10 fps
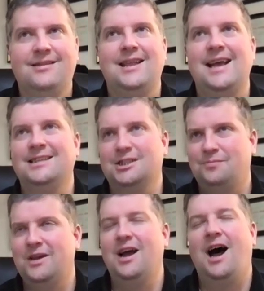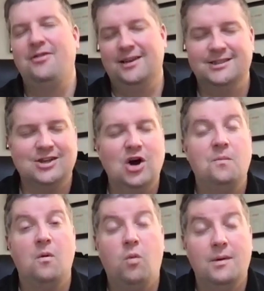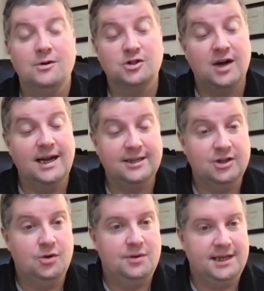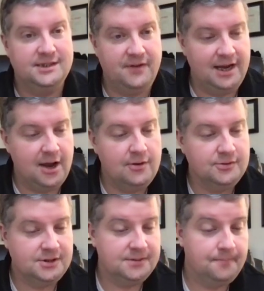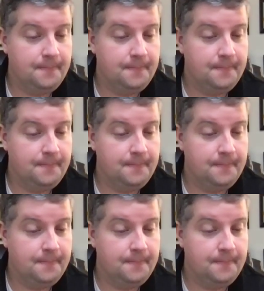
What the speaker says: takes us beyond the scope of what we're trying to do in these videos.